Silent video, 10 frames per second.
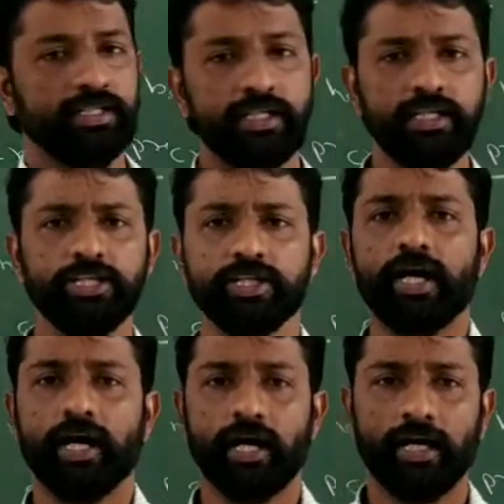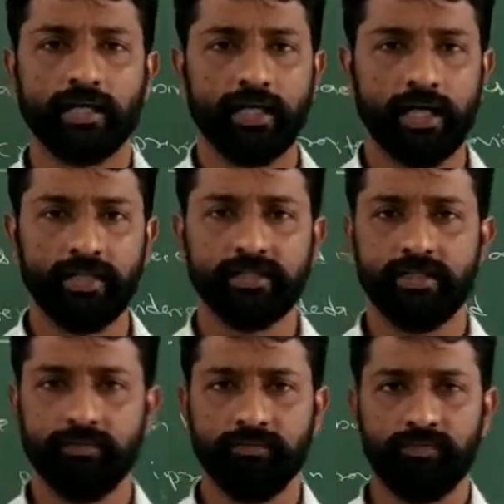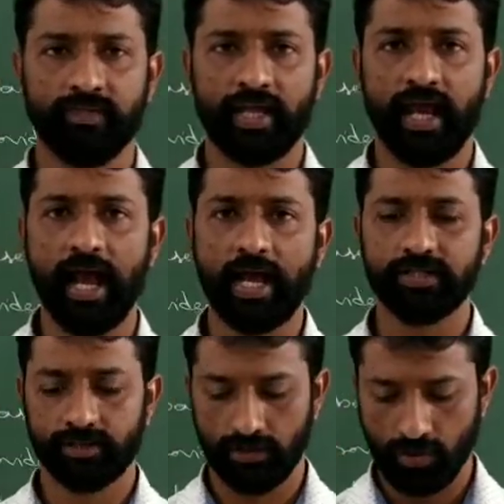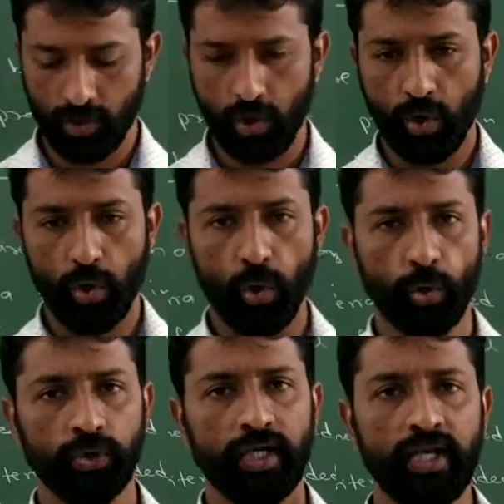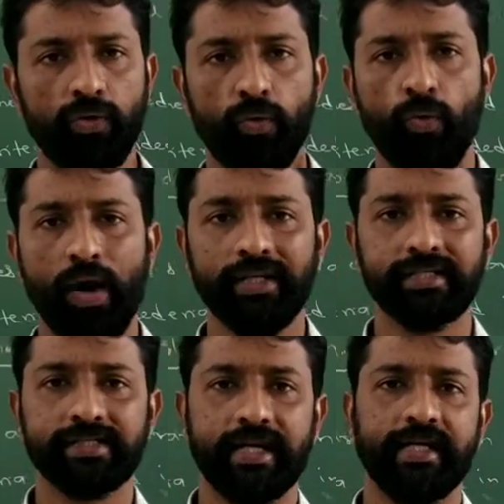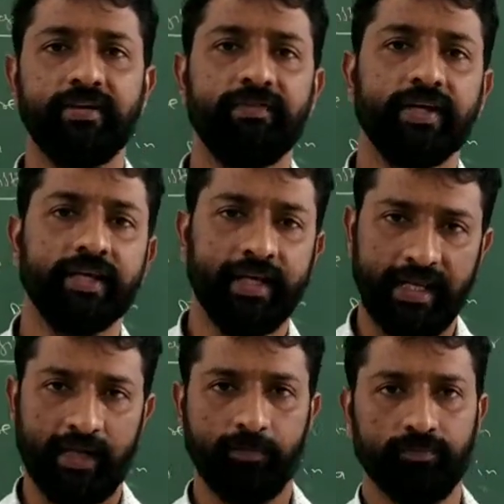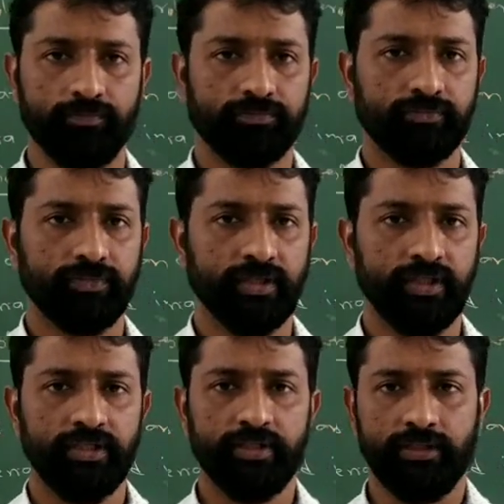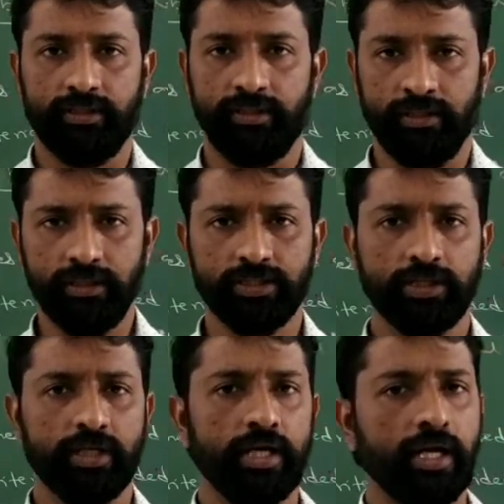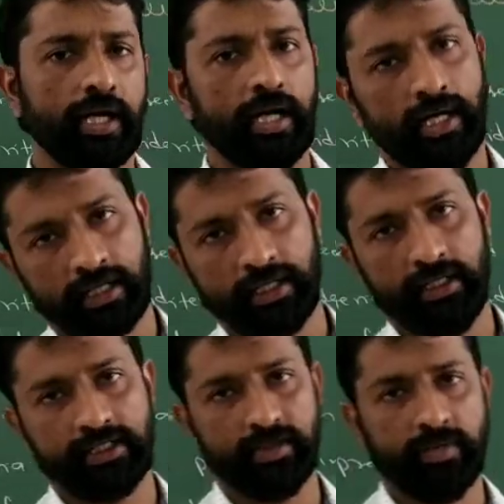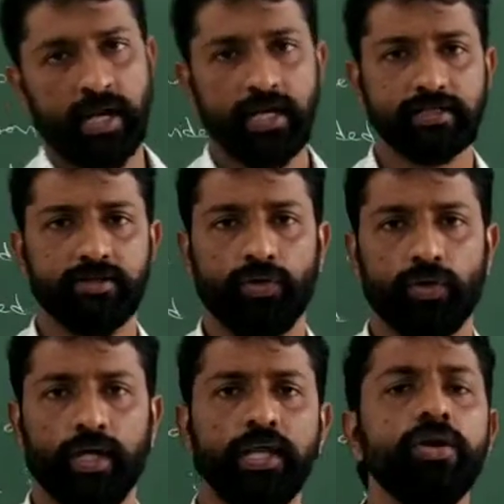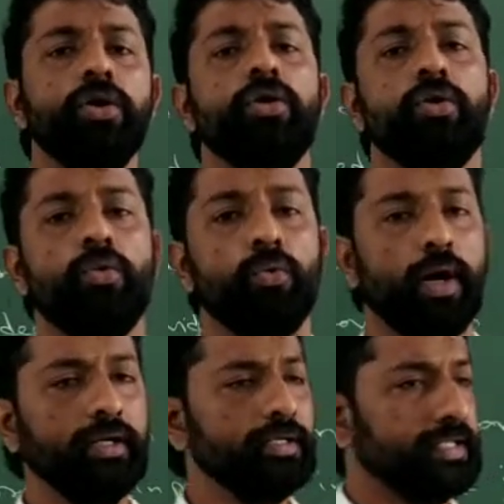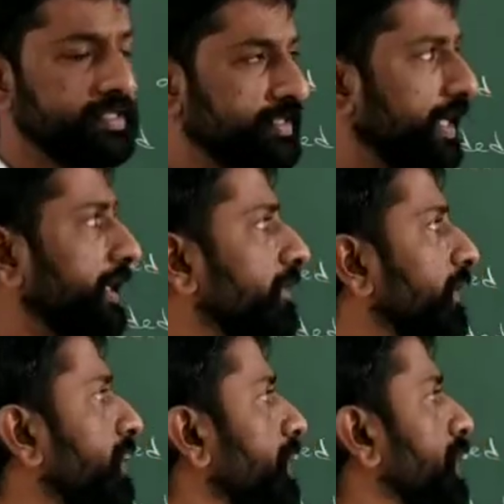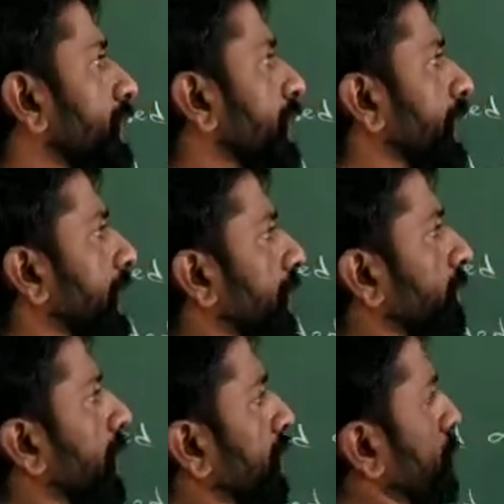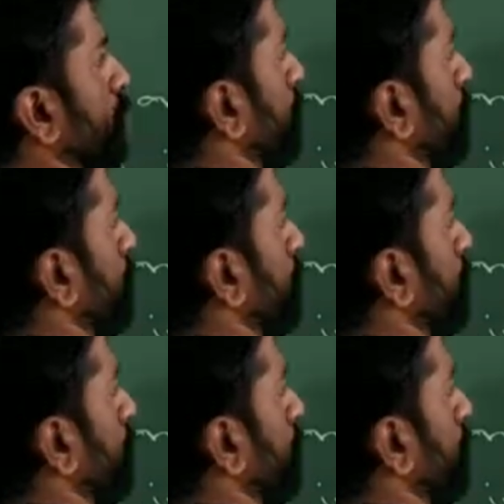each organism has only one scientific name. Each organism has only one scientific name, or it should